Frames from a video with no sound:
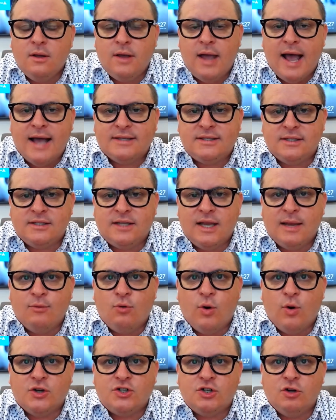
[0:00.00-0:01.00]
ask the same
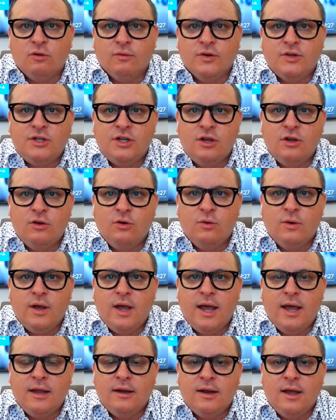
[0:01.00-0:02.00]
question over to you.
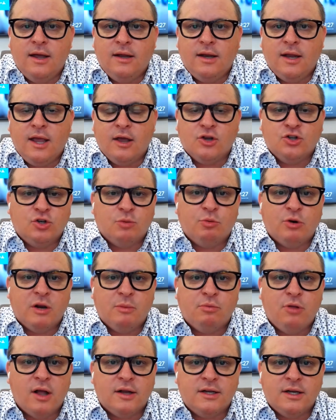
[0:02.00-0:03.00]
And again, because you're pretty
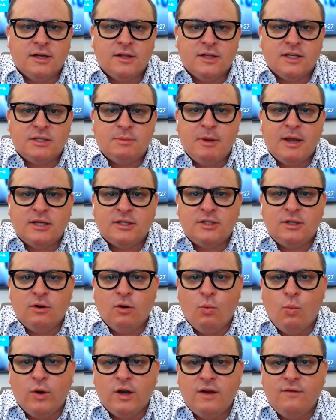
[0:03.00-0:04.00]
plugged into the space,
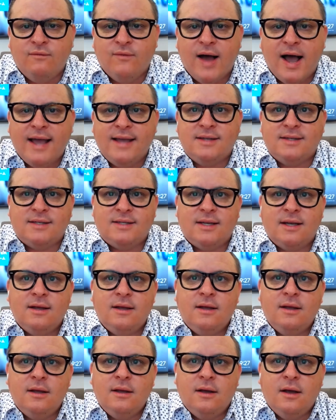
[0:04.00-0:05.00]
what advice
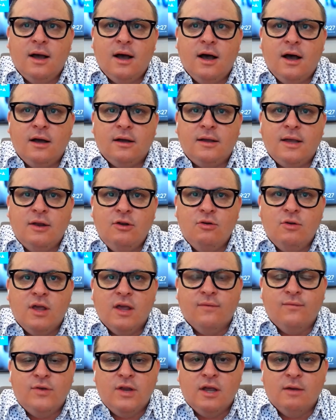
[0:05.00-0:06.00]
can you
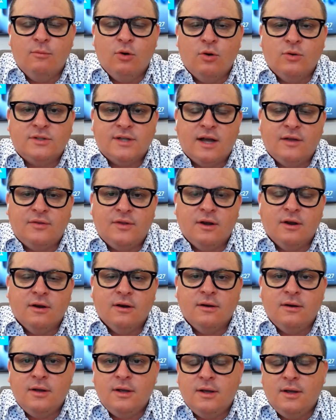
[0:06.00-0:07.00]
give DMOs out
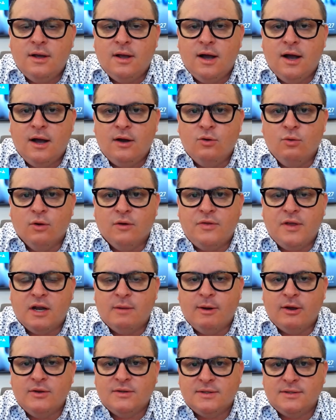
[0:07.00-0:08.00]
there who are thinking
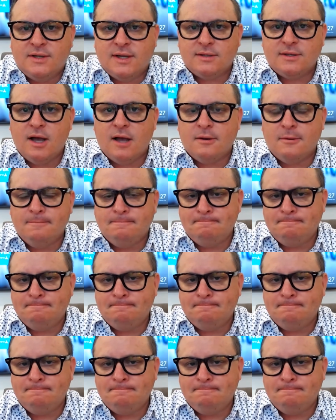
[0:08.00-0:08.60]
about using TikTok?